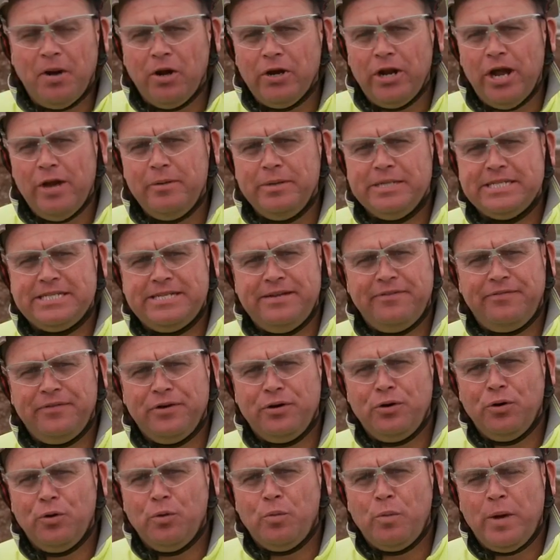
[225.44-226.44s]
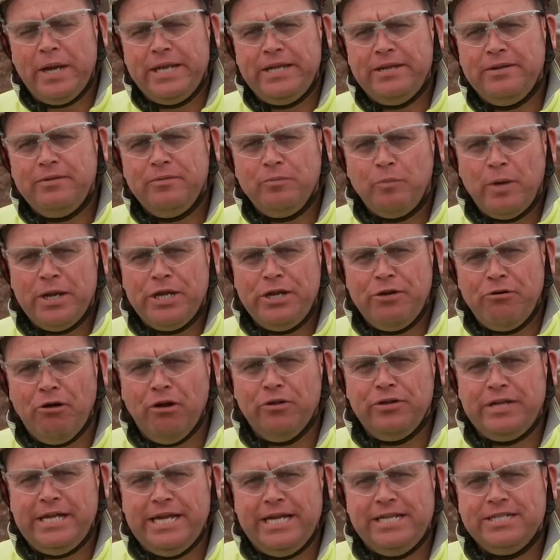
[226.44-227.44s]
I know it's difficult when you're
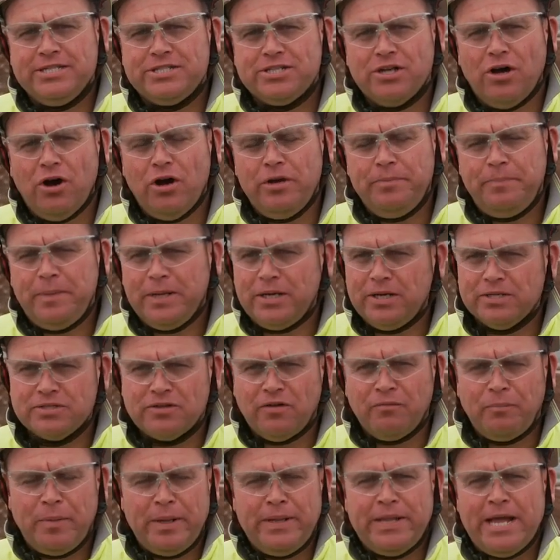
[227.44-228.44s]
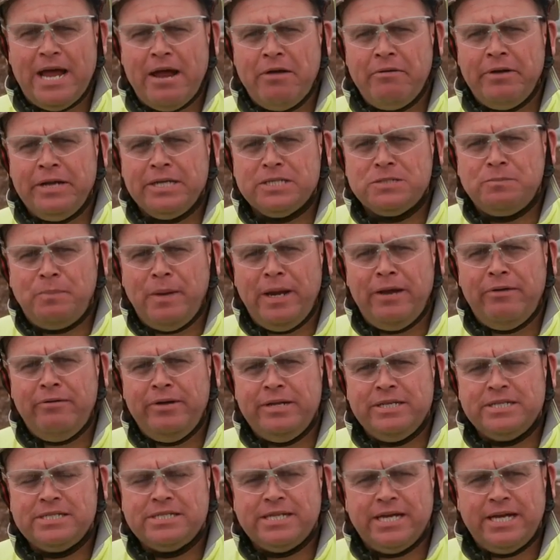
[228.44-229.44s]
on the inside, because I've been there and
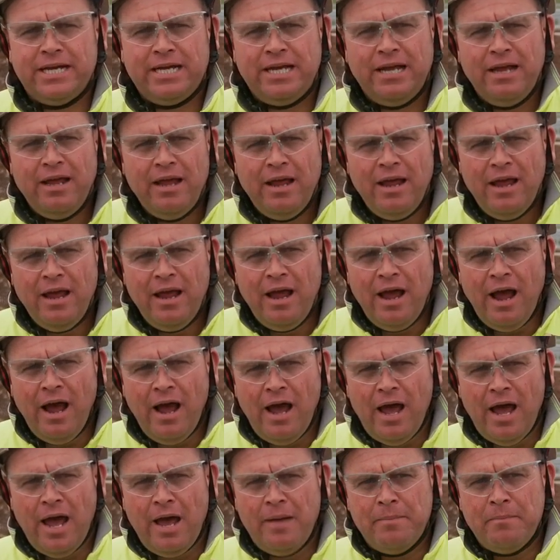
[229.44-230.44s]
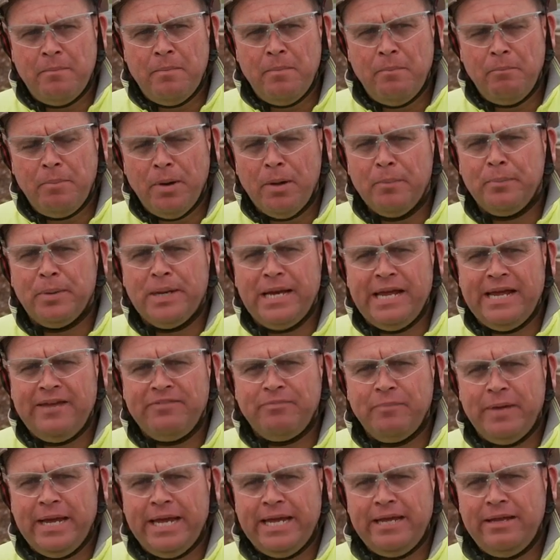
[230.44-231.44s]
experienced it. But believe
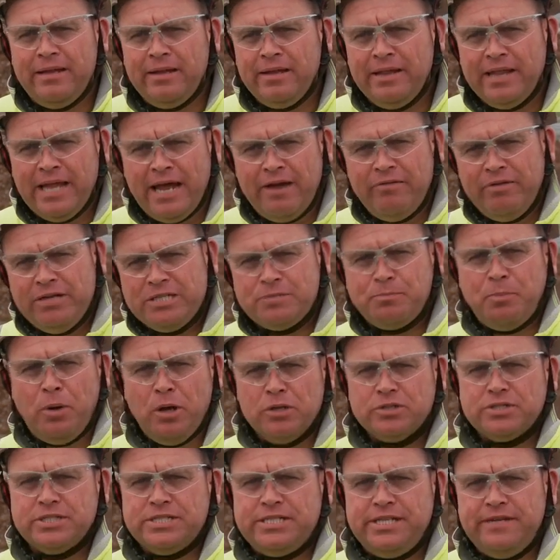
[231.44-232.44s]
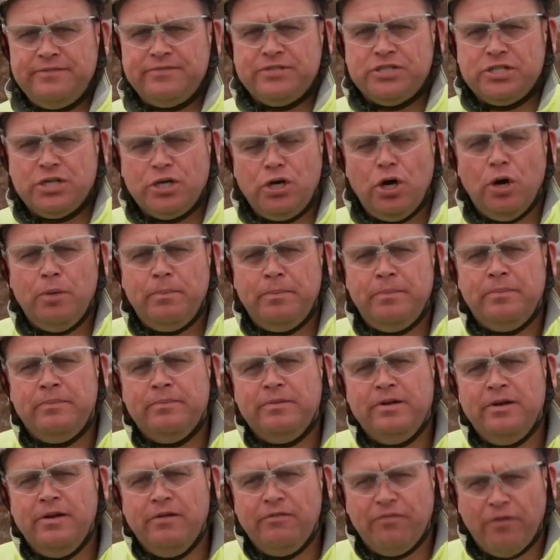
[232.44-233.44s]
me, there is positives to come
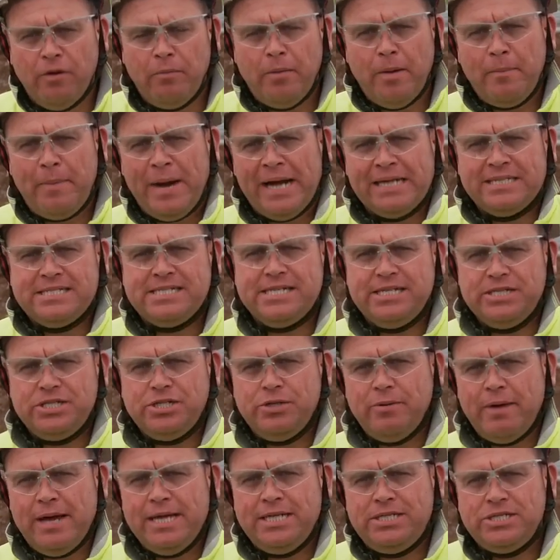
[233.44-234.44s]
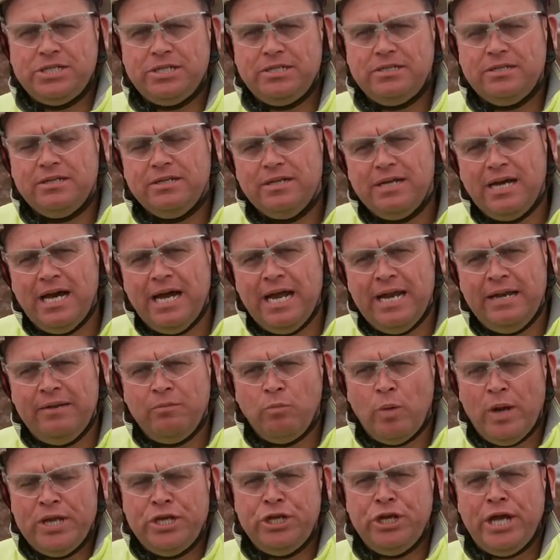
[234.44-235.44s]
from a bad situation. And
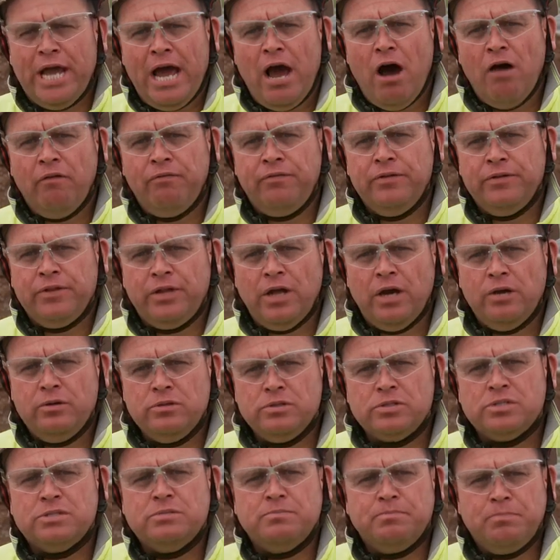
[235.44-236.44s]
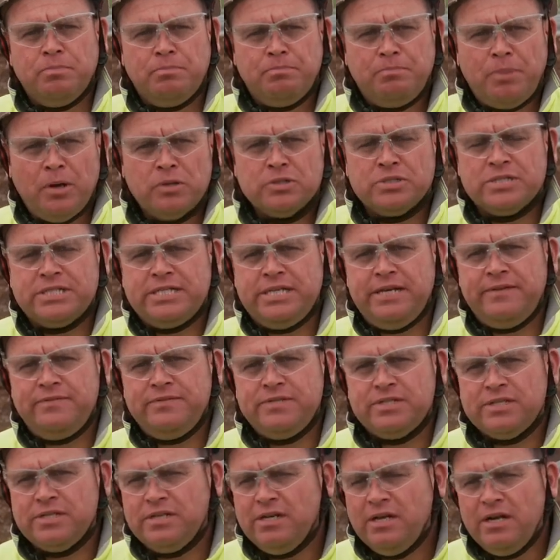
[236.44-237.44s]
when you get offered those
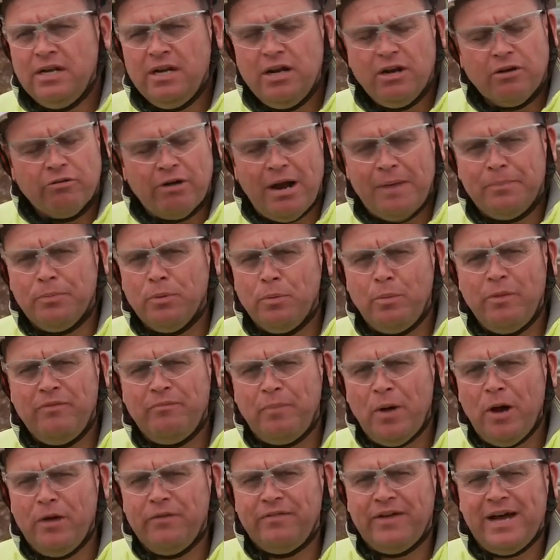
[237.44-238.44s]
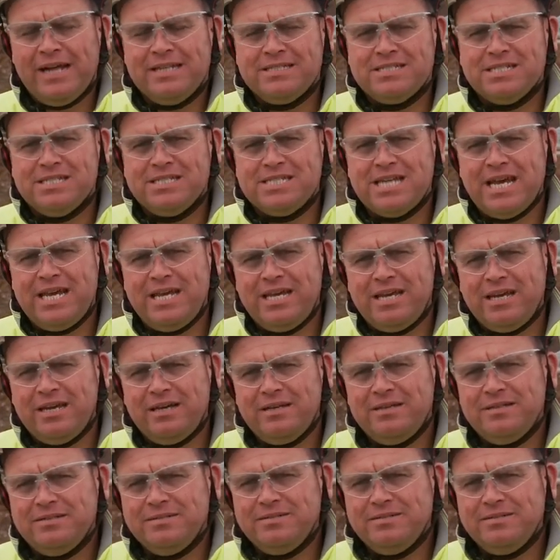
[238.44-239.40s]
positives, grab them with both hands and take it.